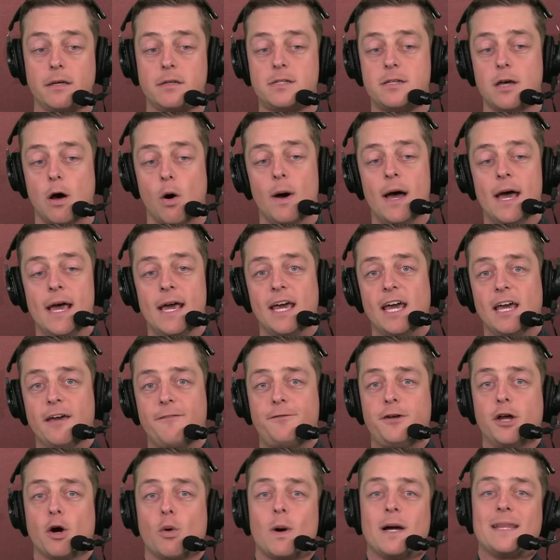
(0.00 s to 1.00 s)
So
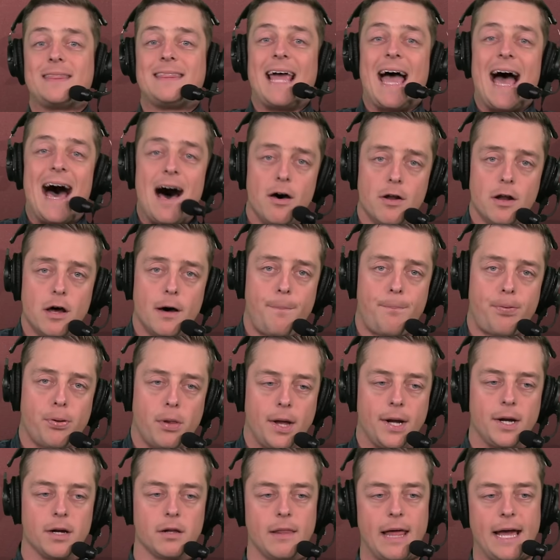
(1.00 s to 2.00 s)
if you're without a
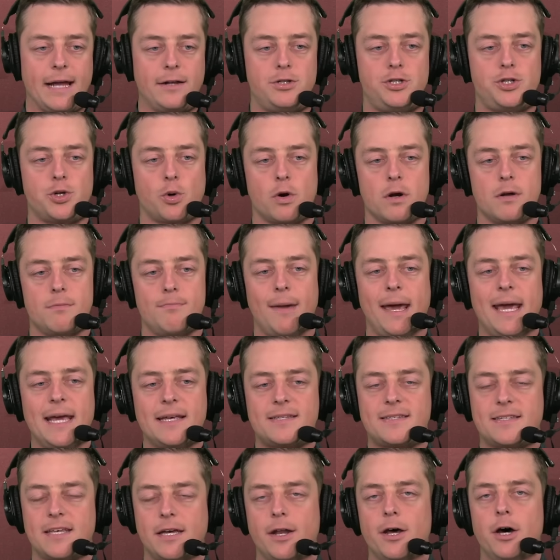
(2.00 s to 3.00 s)
player like Jordan
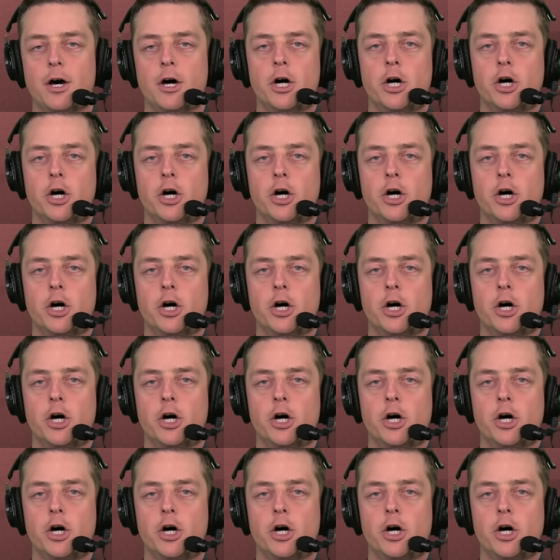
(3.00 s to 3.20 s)
Mason,